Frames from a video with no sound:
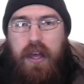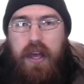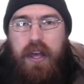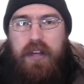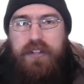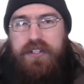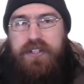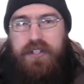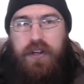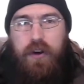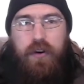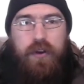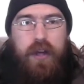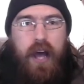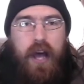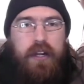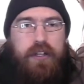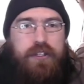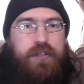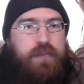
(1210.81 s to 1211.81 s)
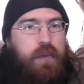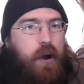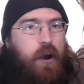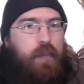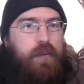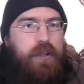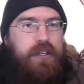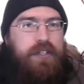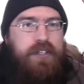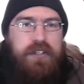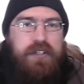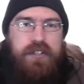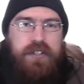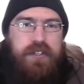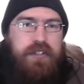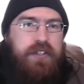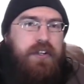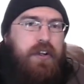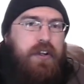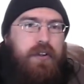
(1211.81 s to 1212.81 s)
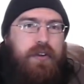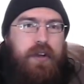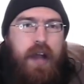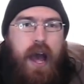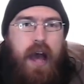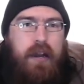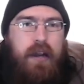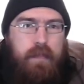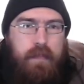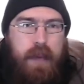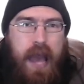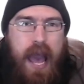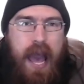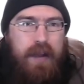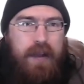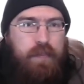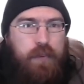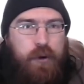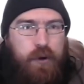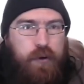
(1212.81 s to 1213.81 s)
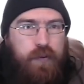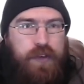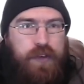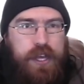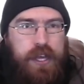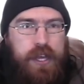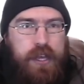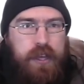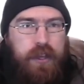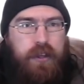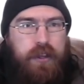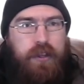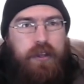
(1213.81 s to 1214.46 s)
It's still got its moments. It's still not a bad movie.